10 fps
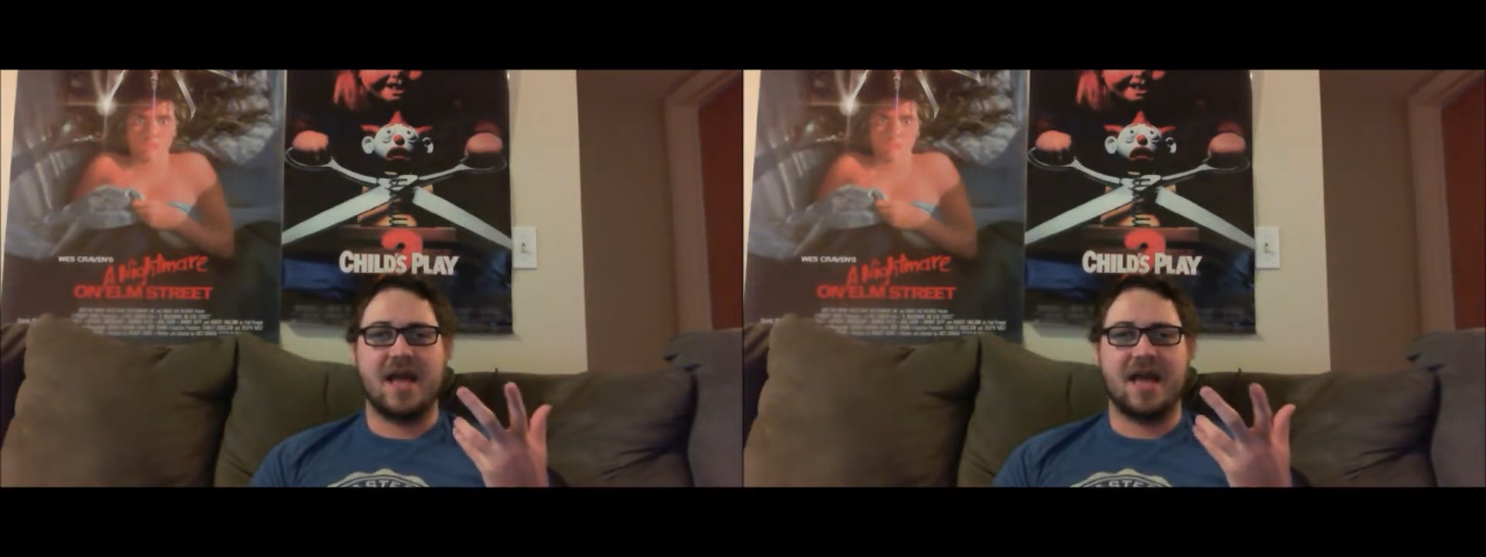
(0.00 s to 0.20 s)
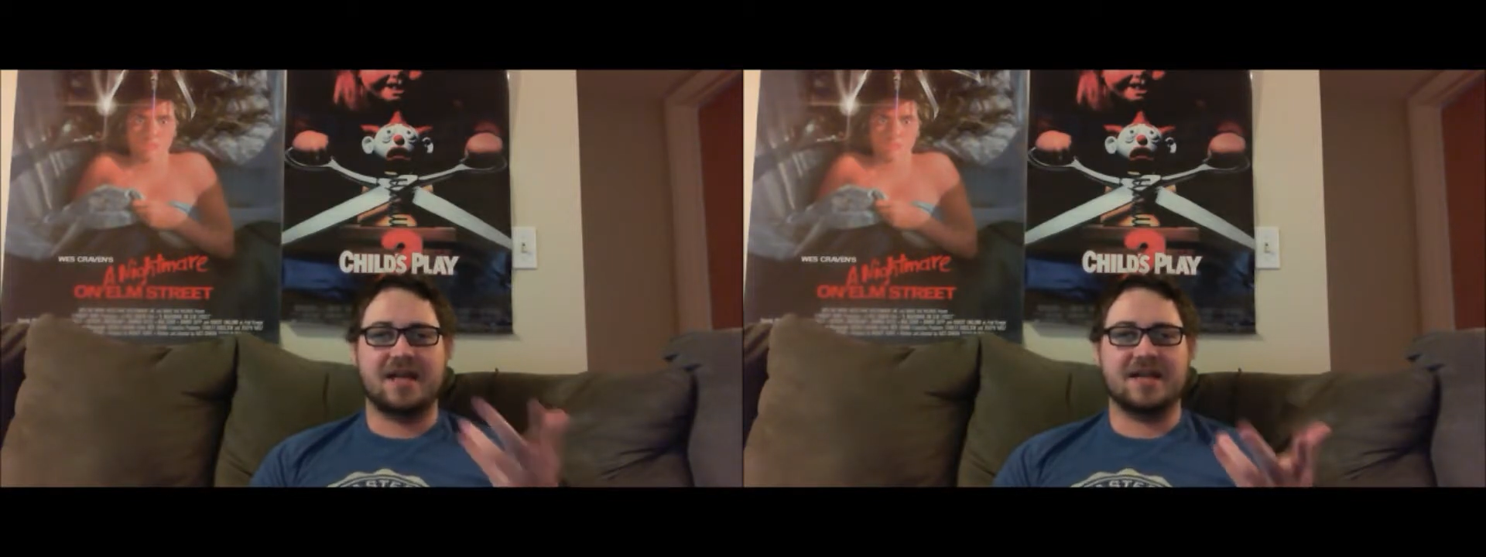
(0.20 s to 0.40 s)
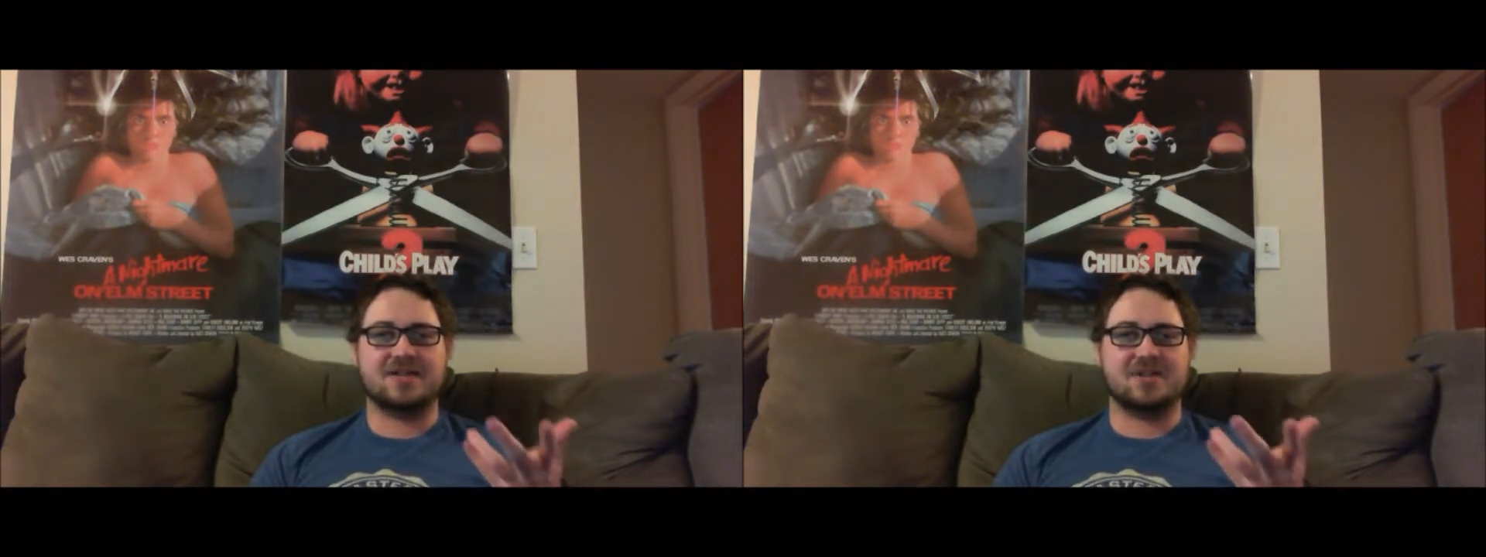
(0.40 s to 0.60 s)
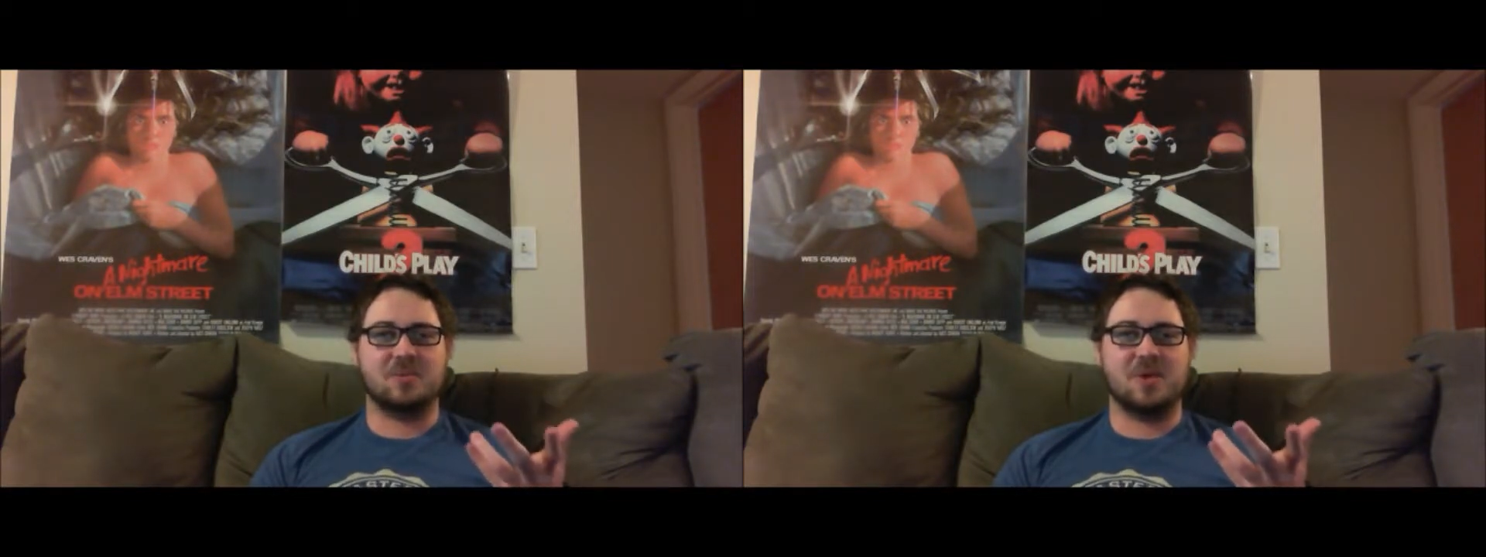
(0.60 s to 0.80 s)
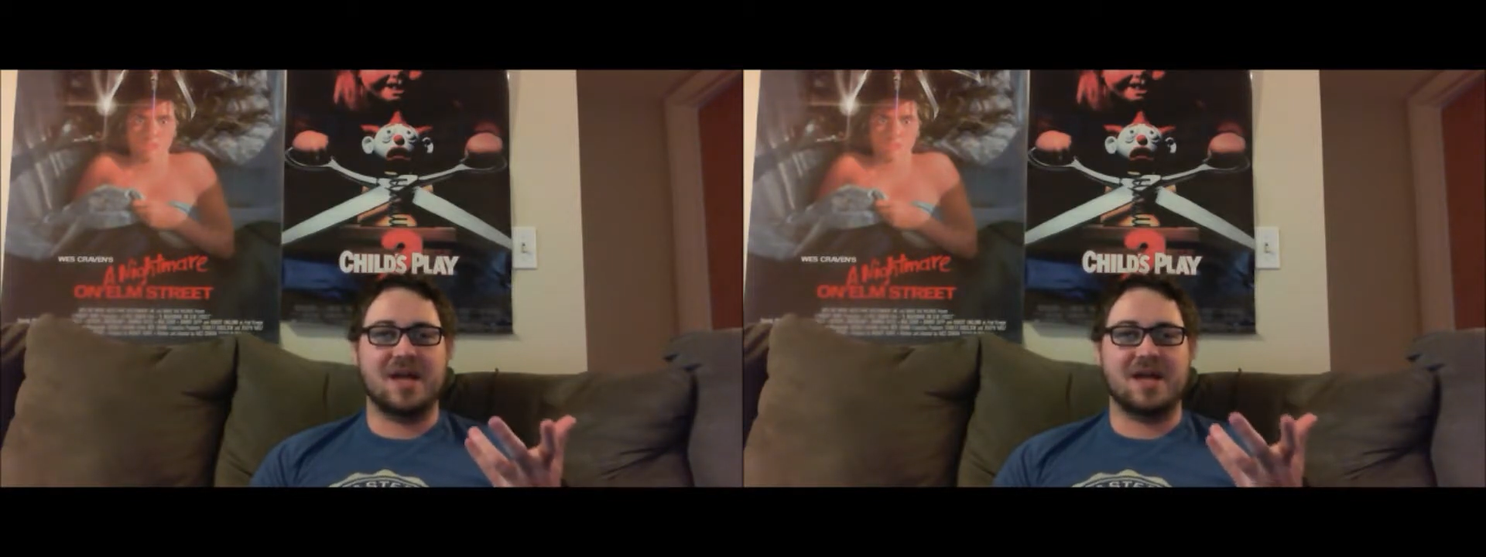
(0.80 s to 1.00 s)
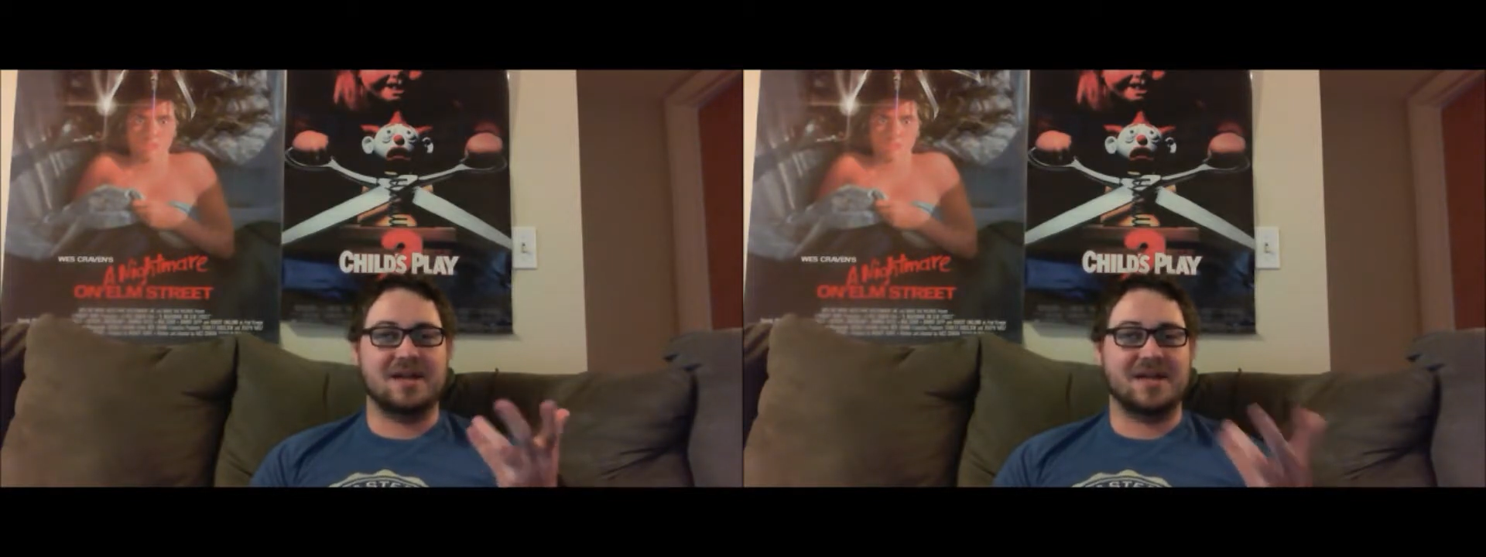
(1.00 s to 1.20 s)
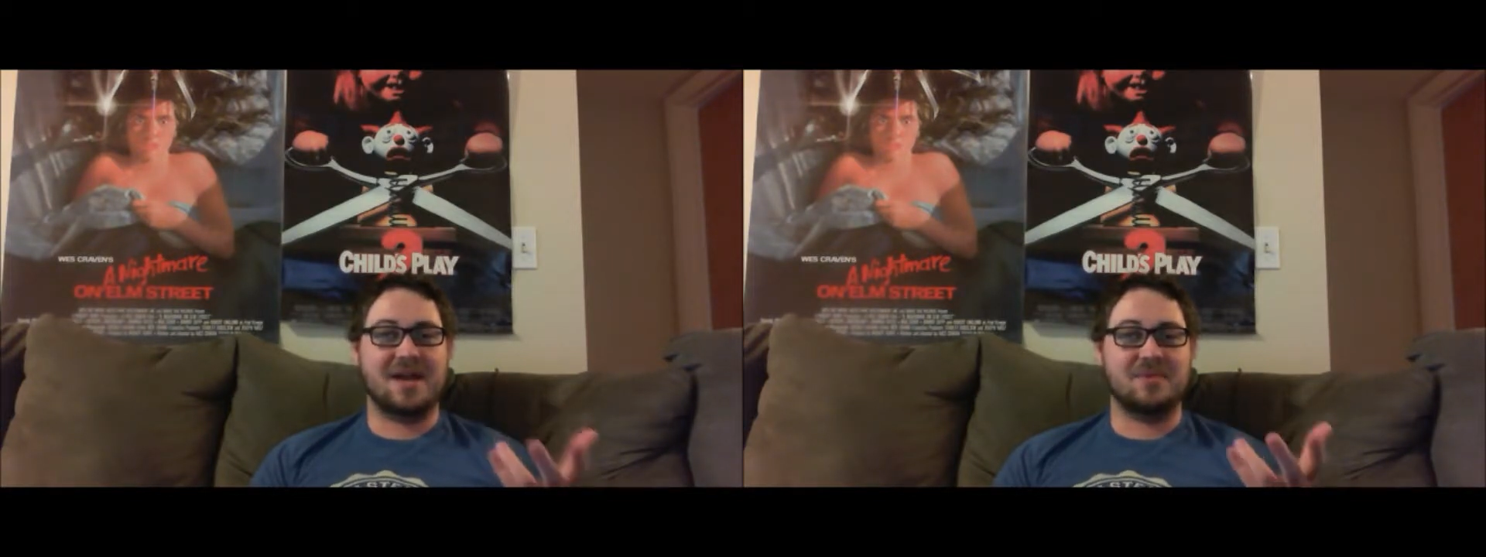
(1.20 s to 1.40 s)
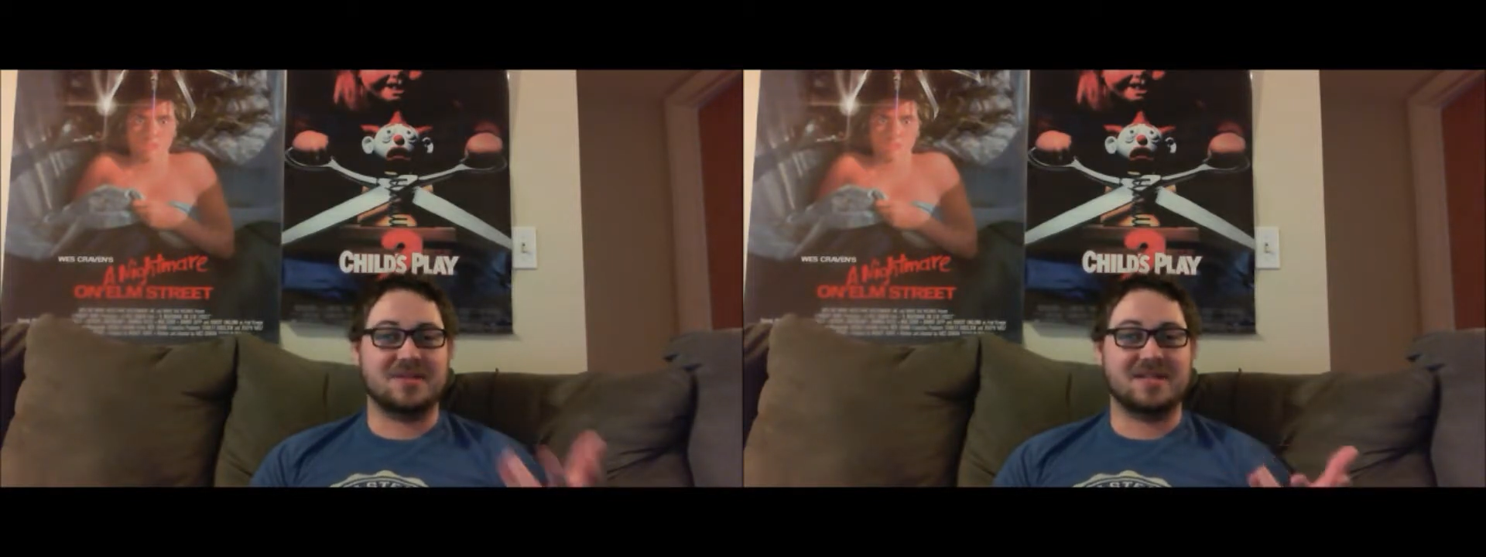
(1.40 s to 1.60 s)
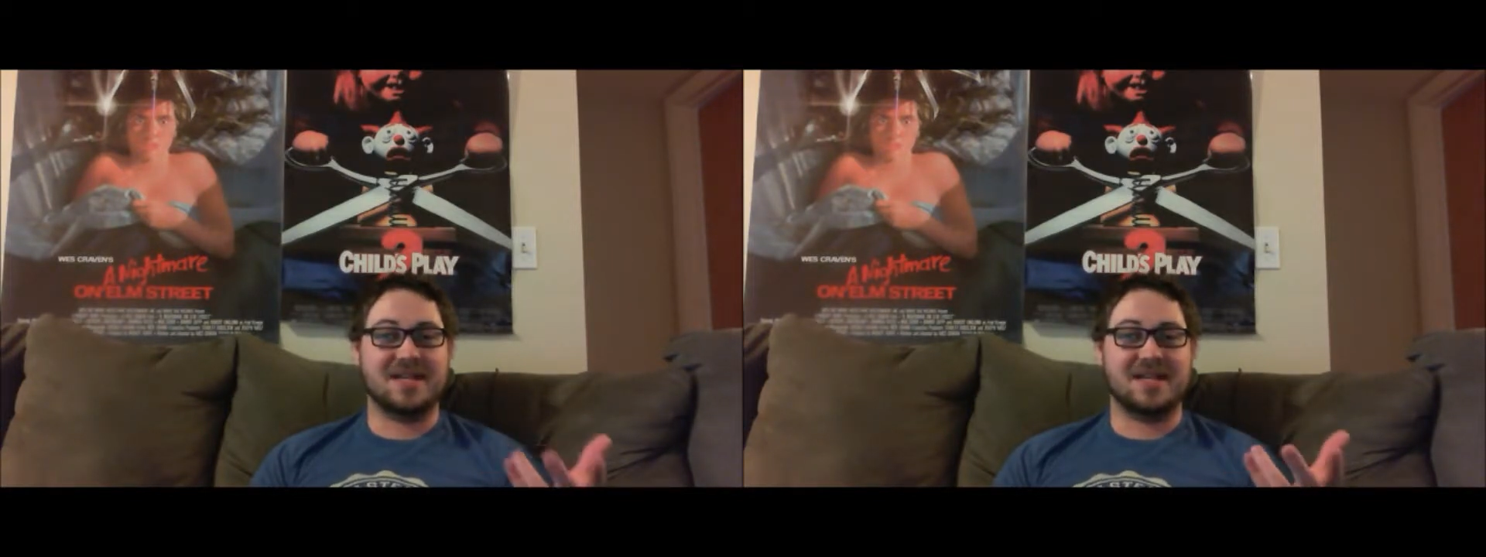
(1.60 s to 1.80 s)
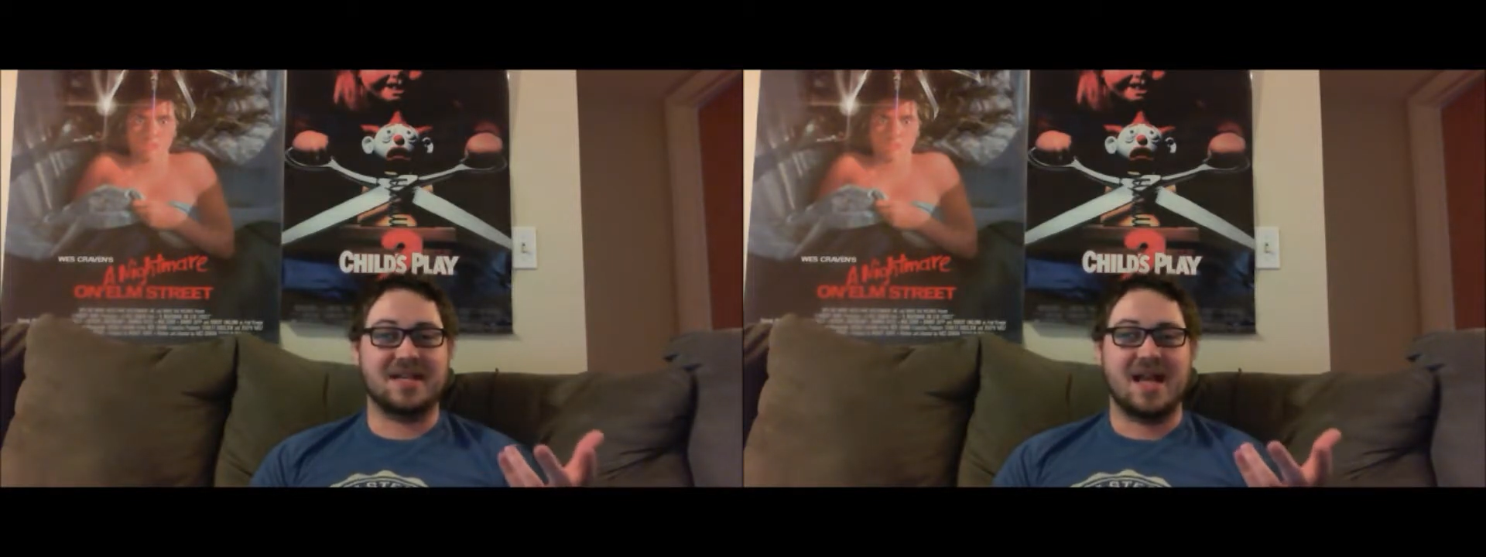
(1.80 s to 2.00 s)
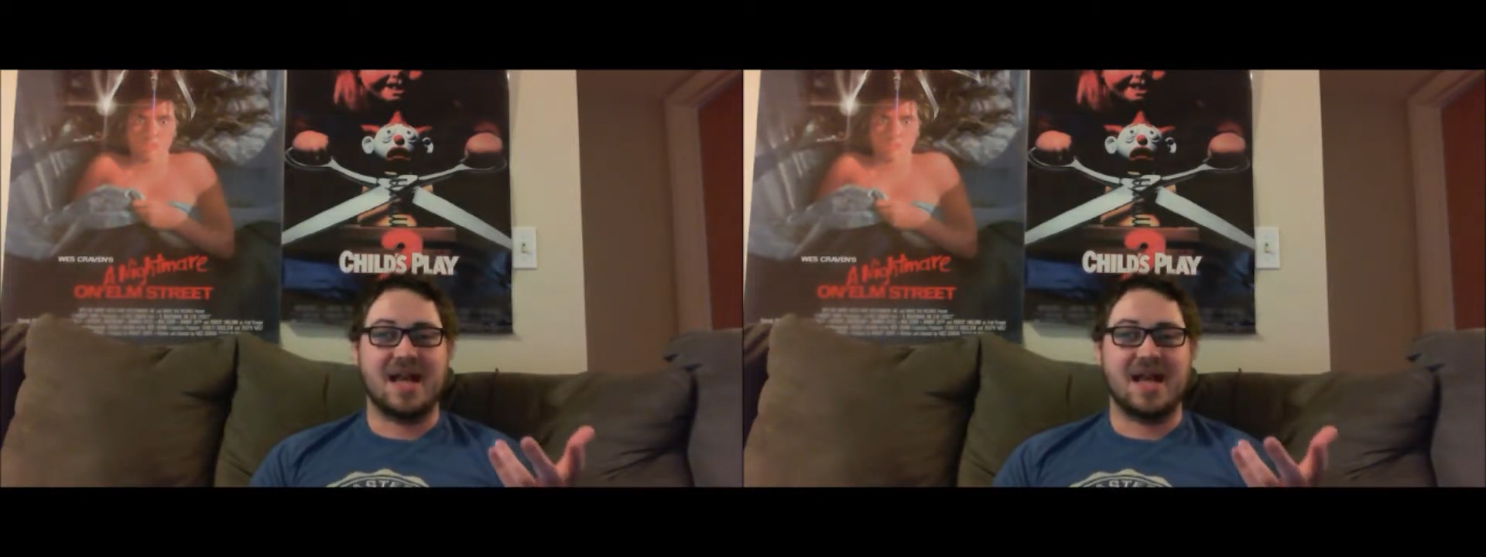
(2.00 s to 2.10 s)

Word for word: and gets the win, and that was it.